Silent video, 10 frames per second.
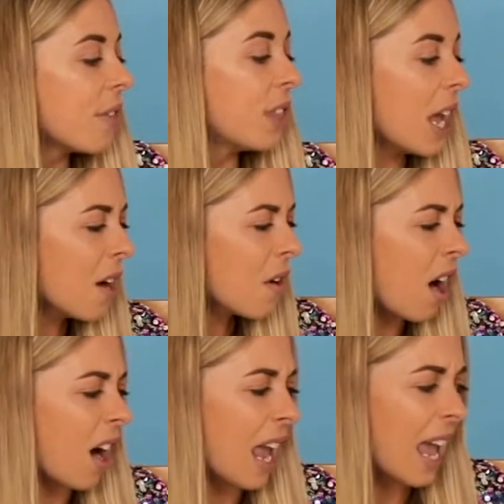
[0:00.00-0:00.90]
There
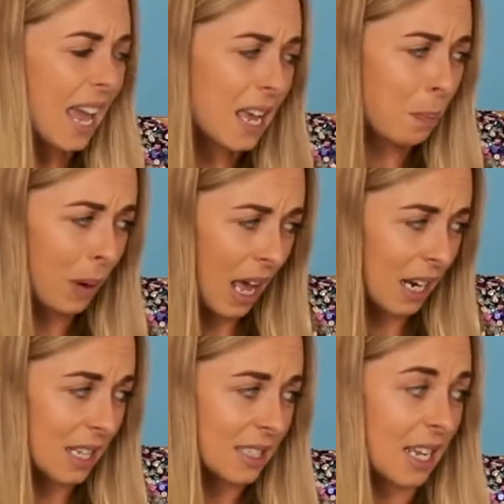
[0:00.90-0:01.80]
are 8
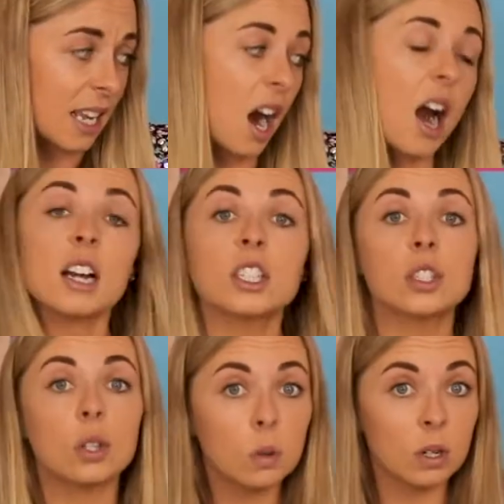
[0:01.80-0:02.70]
planets in our
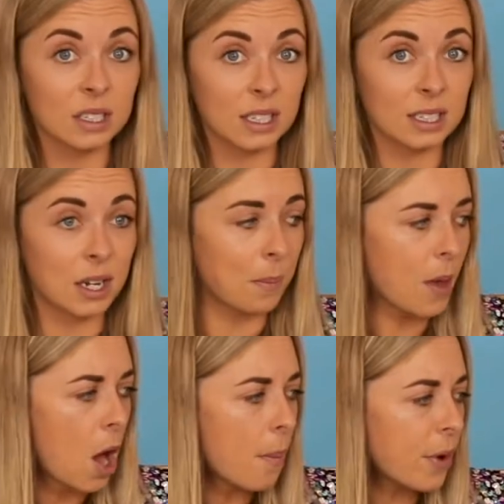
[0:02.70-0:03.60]
solar system,
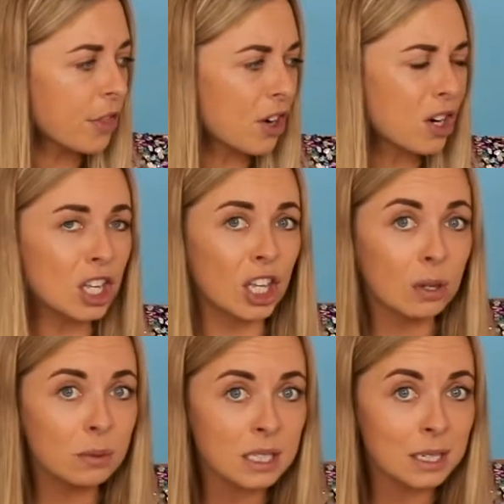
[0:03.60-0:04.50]
but there
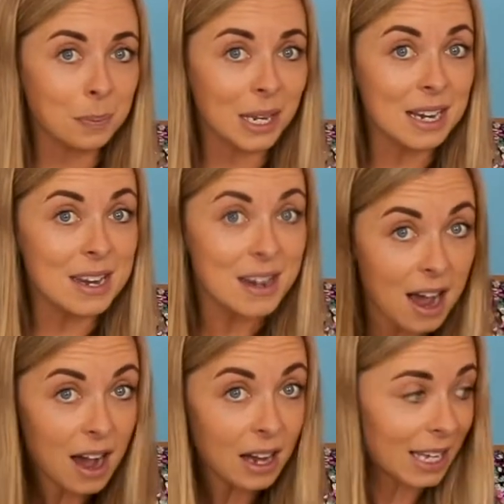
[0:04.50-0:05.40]
used to be
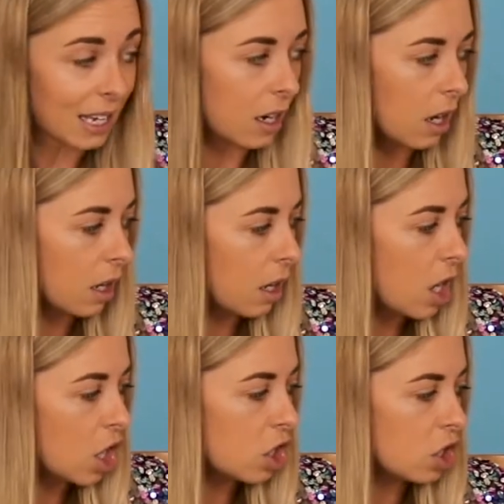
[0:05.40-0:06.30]
9.
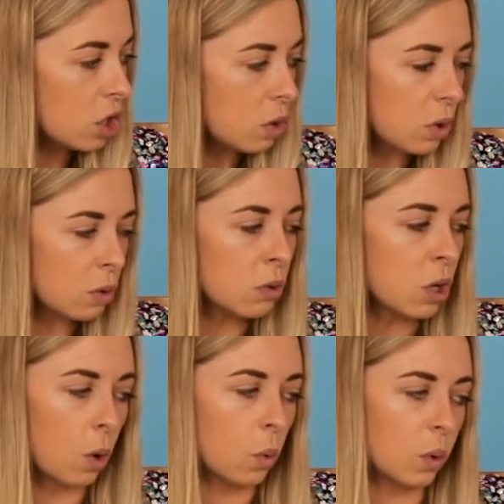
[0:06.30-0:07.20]
Do you
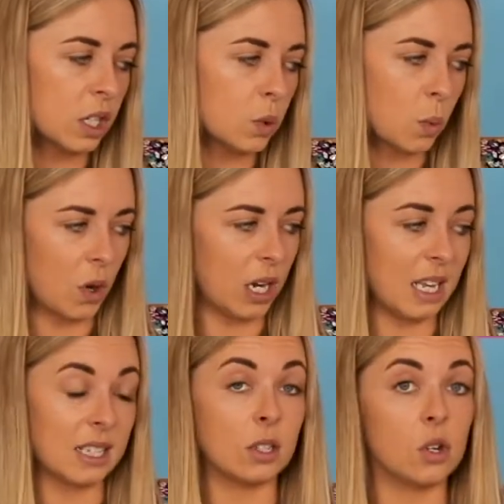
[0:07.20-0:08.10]
know which one
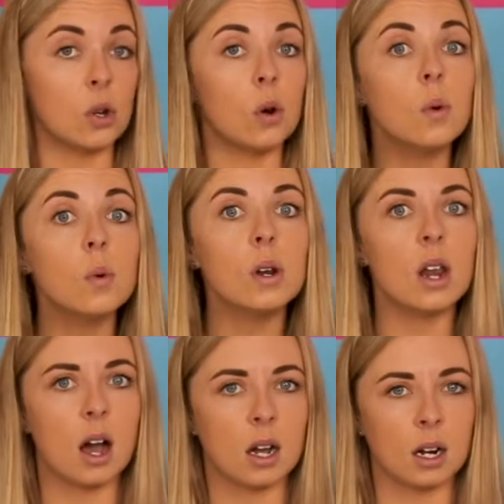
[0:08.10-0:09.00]
is no
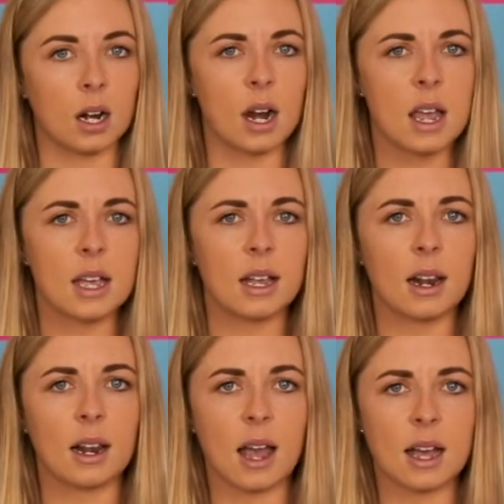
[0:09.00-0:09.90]
longer
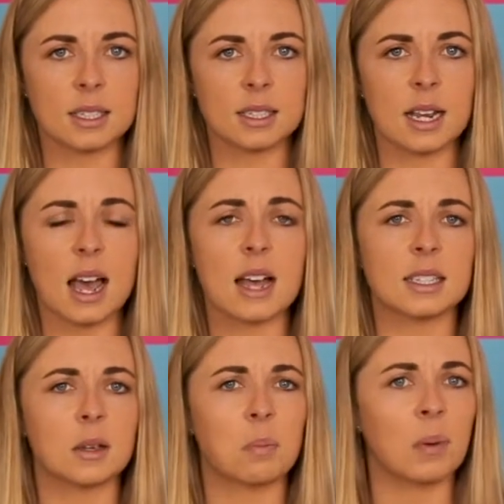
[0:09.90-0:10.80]
classed
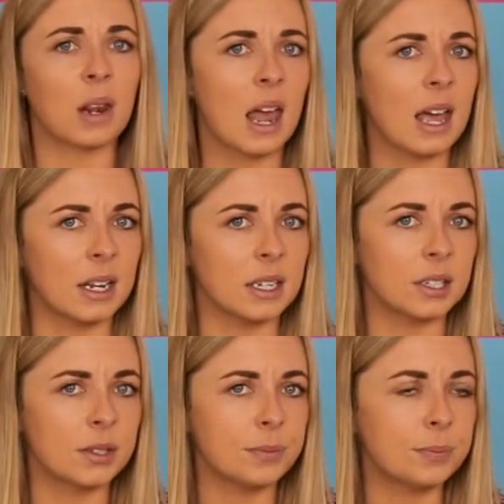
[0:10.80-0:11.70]
as a
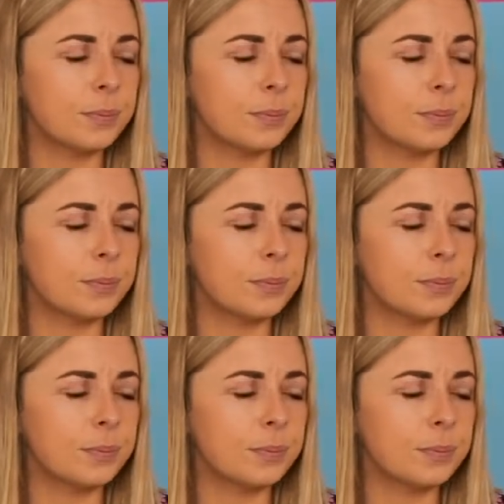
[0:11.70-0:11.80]
planet?